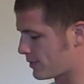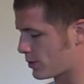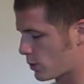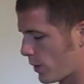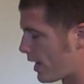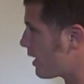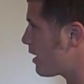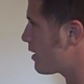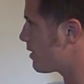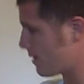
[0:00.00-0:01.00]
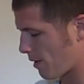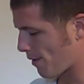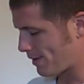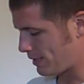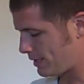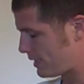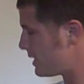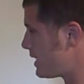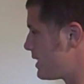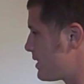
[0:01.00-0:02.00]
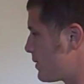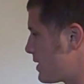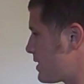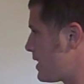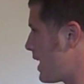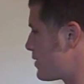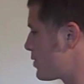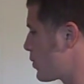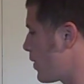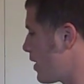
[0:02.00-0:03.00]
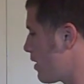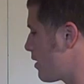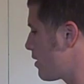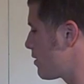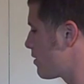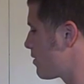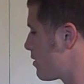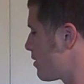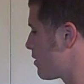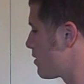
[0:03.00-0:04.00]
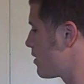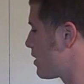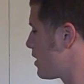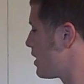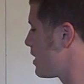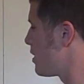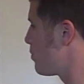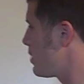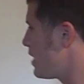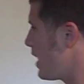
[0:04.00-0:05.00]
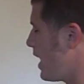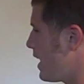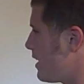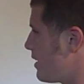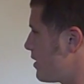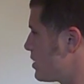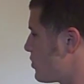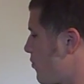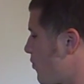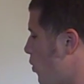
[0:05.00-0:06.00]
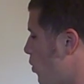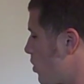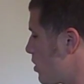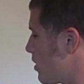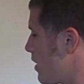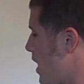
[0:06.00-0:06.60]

squared is, that's 10 squared. PA here is 4